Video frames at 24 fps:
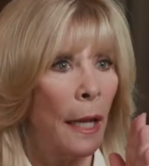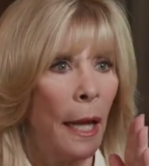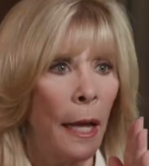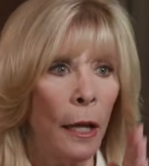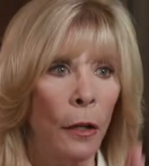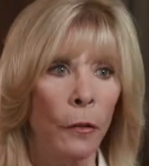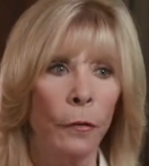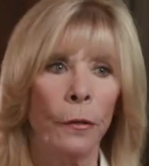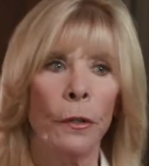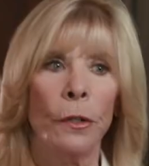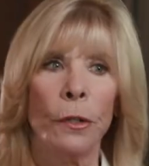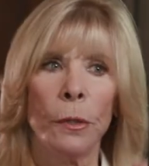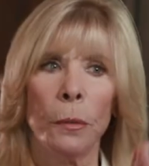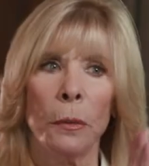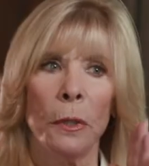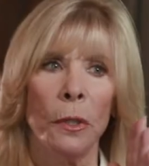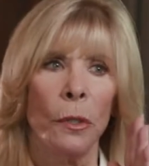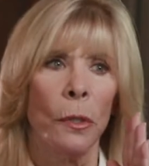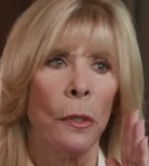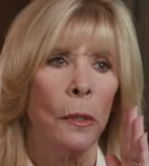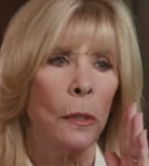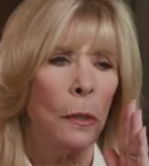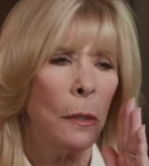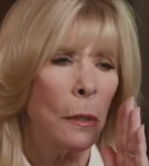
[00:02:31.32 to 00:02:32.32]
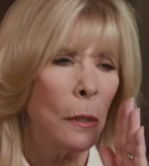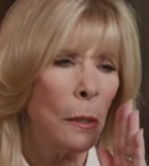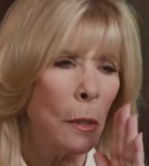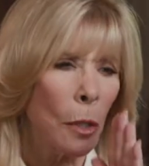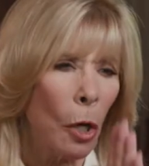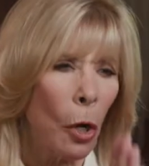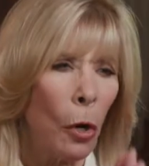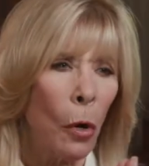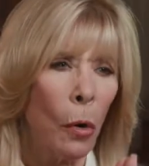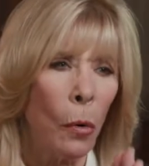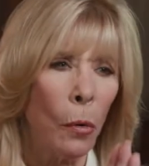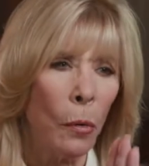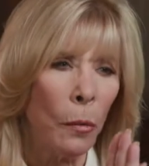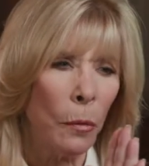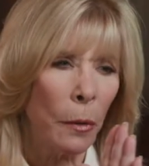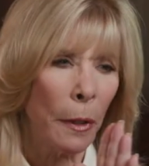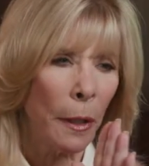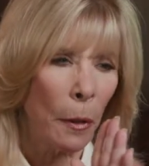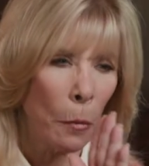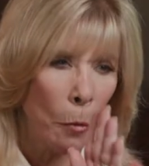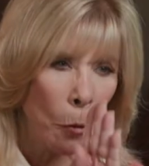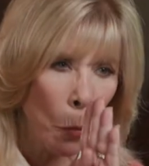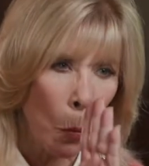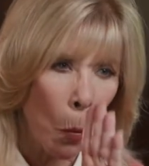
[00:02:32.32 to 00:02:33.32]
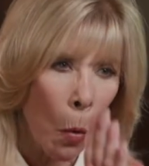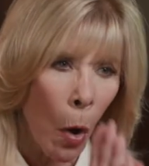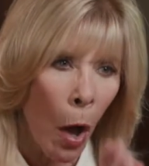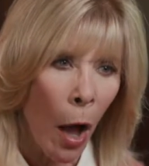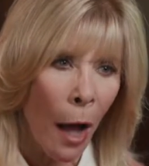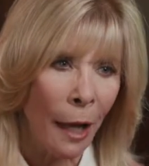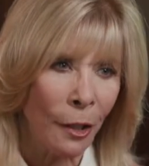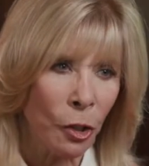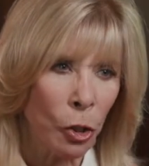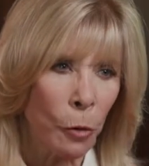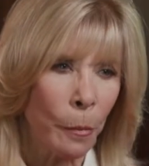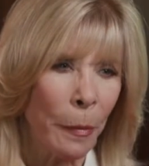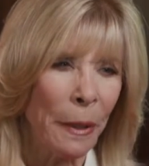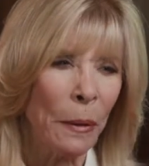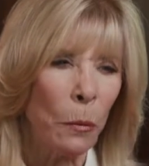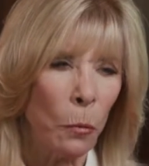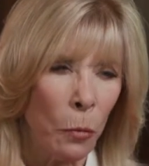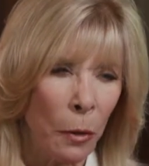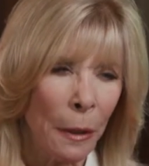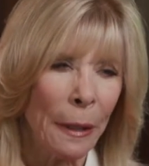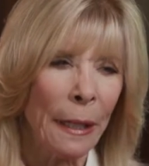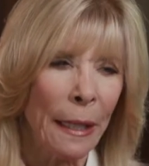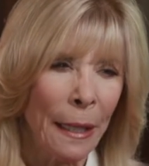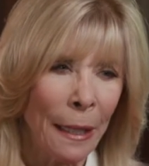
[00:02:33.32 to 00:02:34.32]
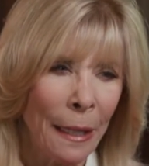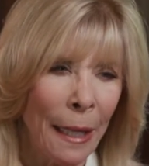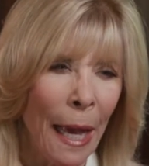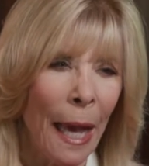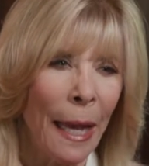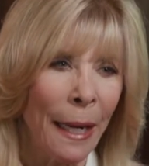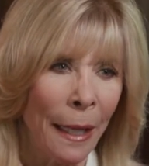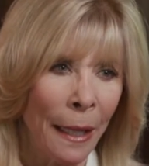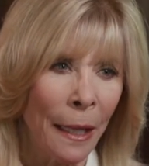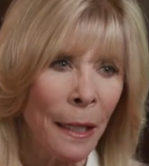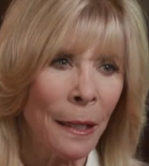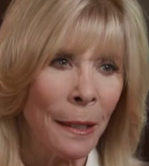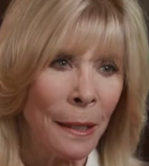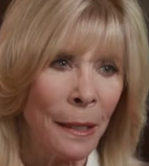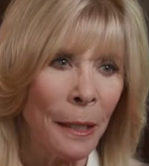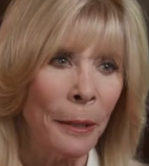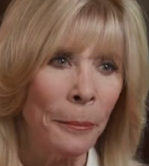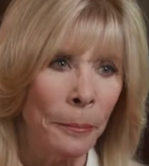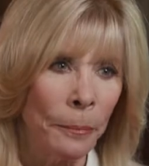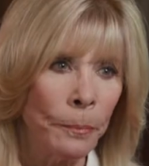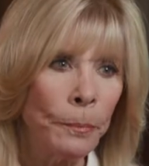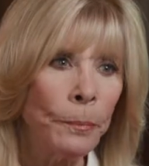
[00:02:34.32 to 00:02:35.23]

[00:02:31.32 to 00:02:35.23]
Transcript: Elvis was so, he would watch but really get it,